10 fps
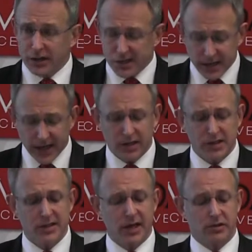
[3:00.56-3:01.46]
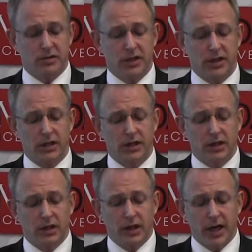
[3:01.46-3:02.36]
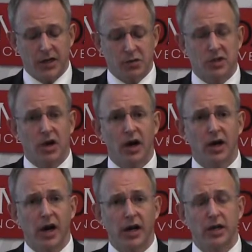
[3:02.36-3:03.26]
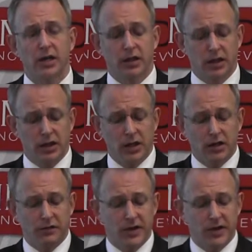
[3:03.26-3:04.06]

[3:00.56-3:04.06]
The second subtlety, as was highlighted in the